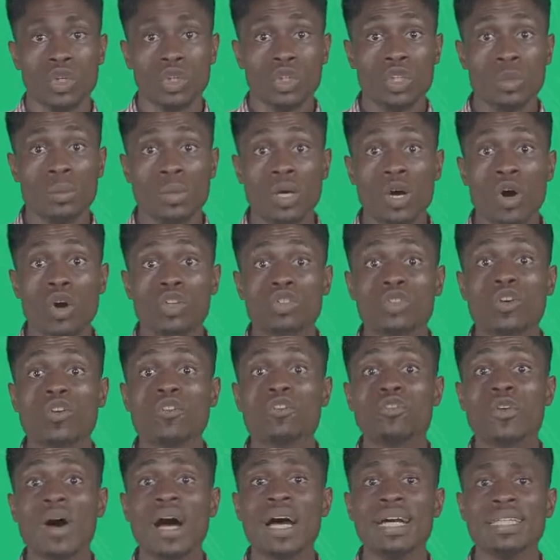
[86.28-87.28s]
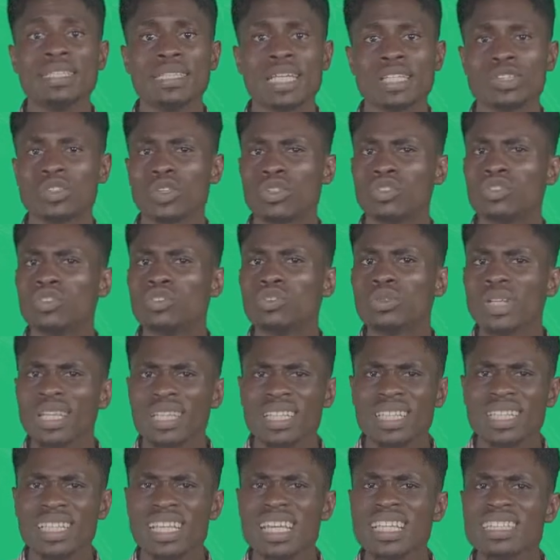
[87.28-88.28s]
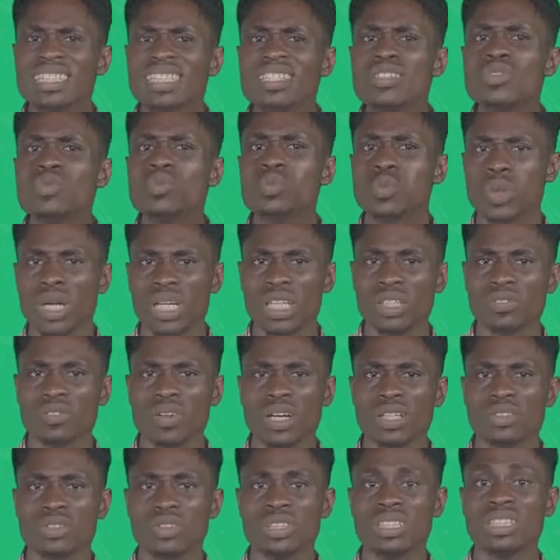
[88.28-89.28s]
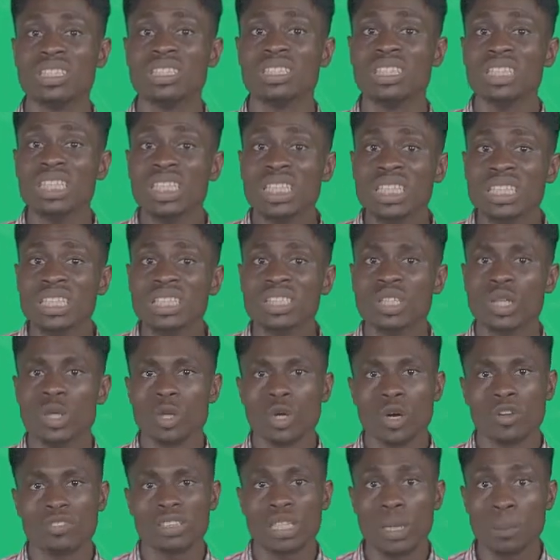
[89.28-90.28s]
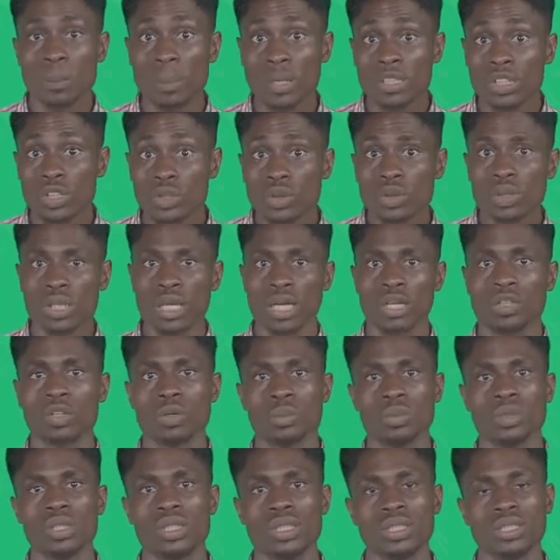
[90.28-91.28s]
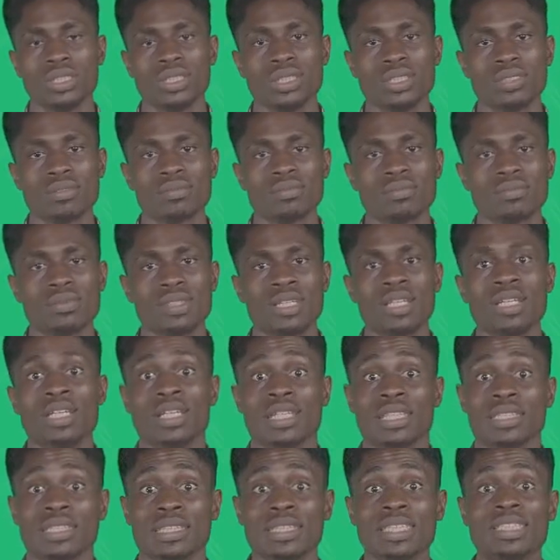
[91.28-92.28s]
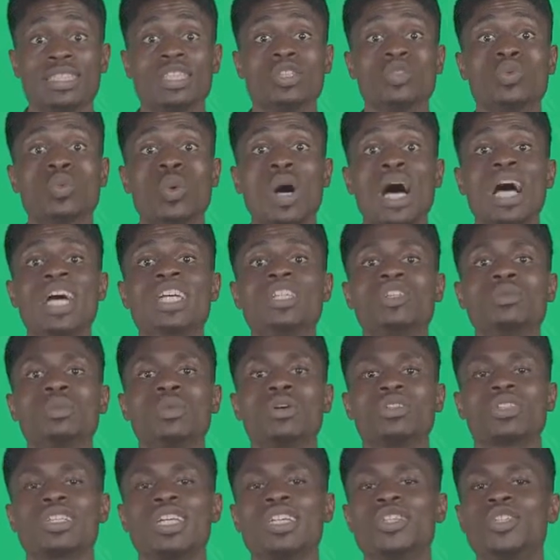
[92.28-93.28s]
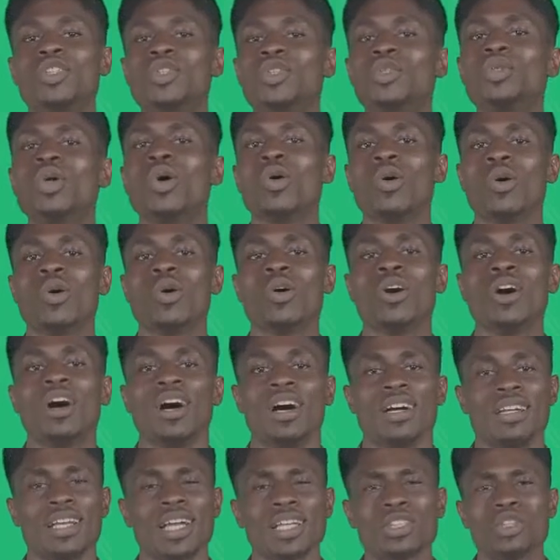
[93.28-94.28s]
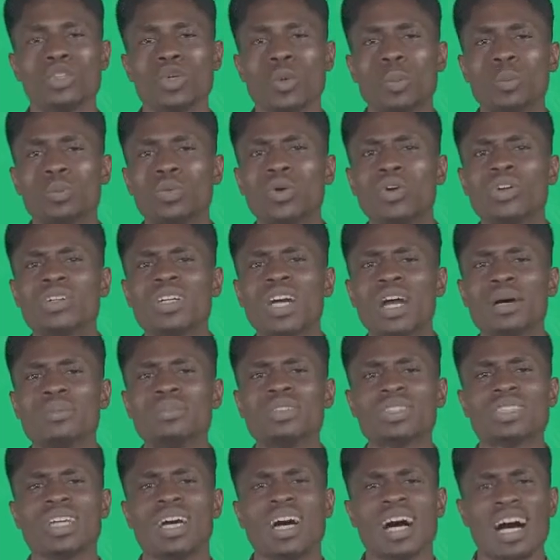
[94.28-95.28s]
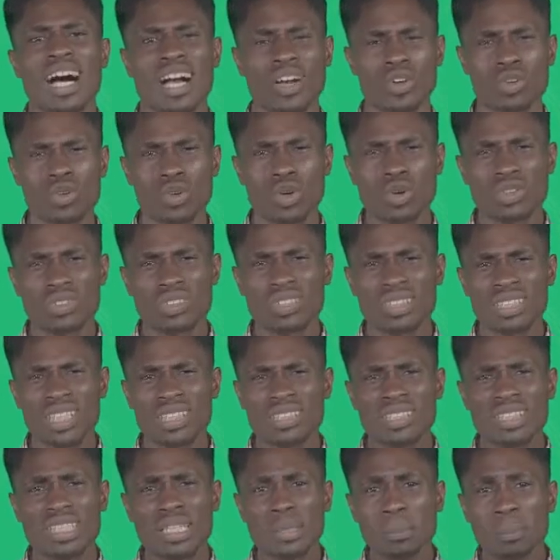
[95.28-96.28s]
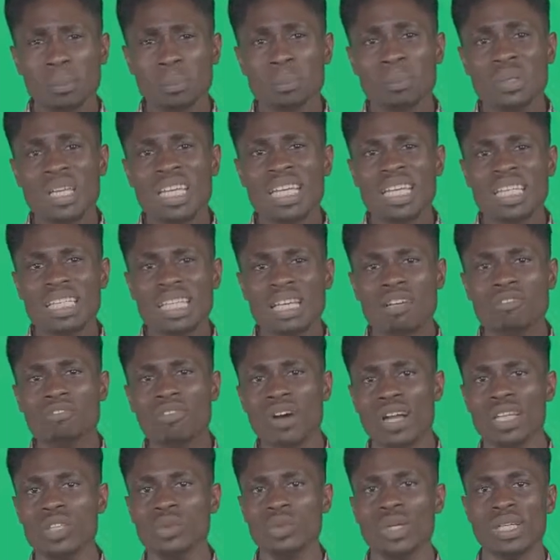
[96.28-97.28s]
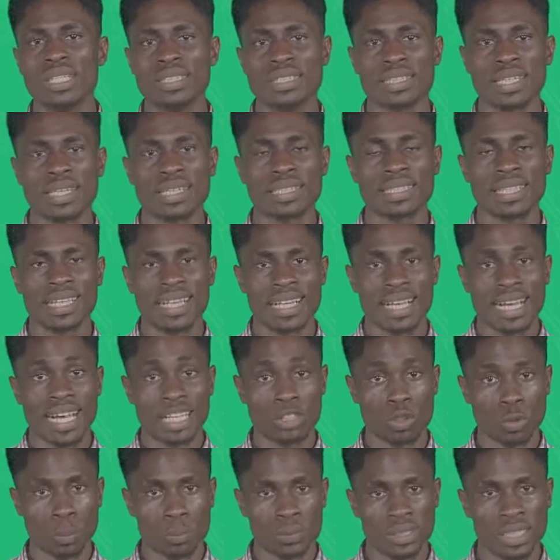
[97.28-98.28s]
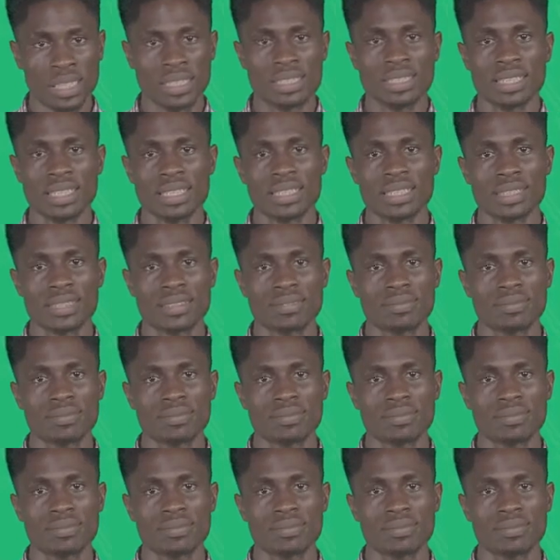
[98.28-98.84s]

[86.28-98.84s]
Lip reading: You may also find that your training isn't relevant to the needs of that particular community. This is why you must ensure that your programs are constantly being evaluated and updated.